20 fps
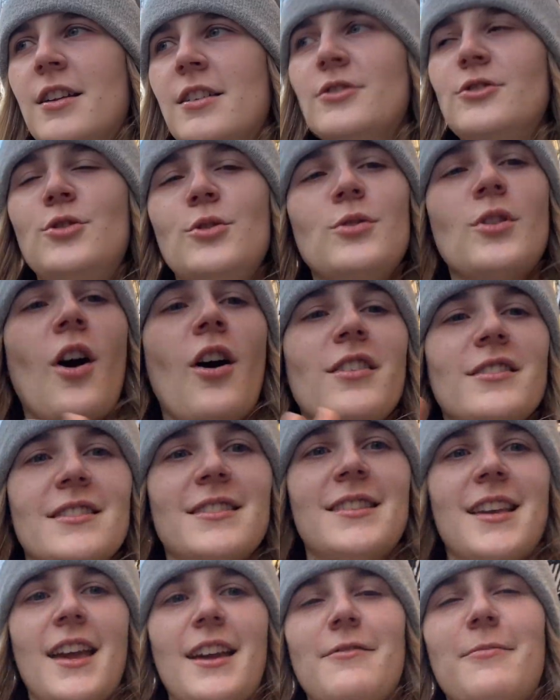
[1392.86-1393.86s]
Do not
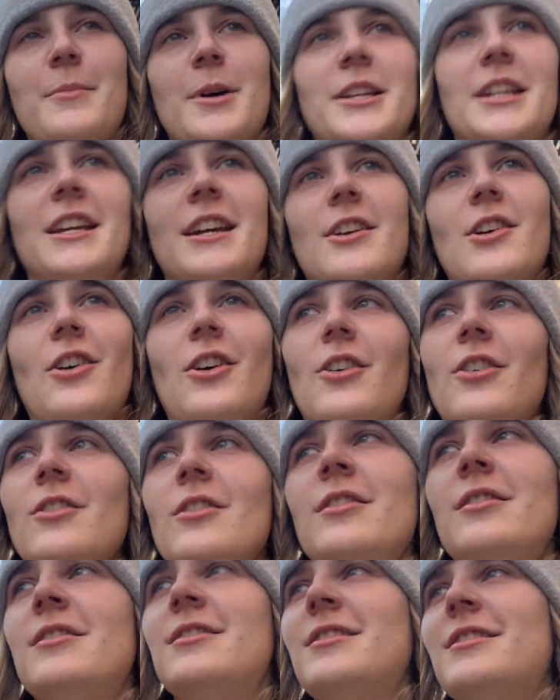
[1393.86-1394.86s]
save money at all.
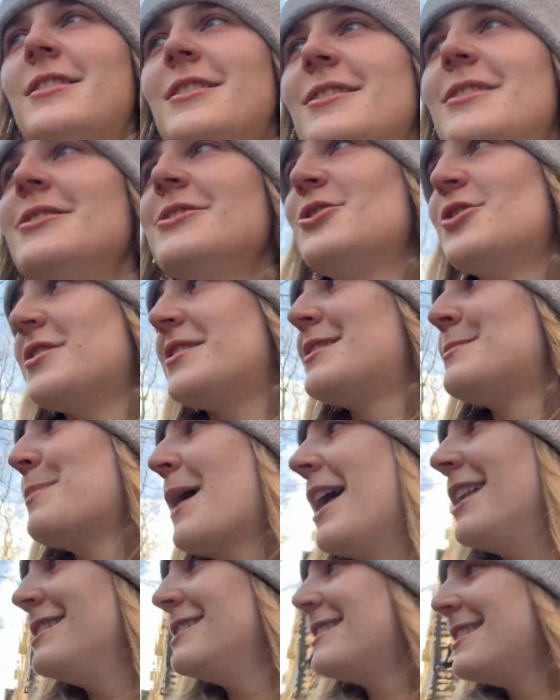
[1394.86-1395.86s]
Just
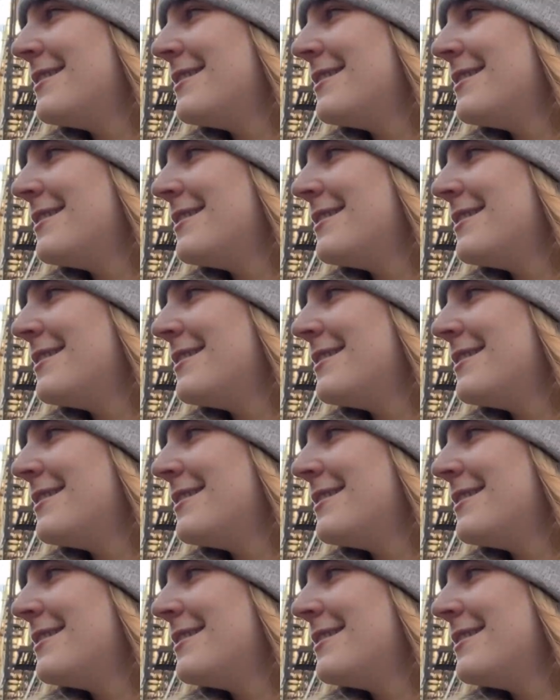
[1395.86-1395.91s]
spend.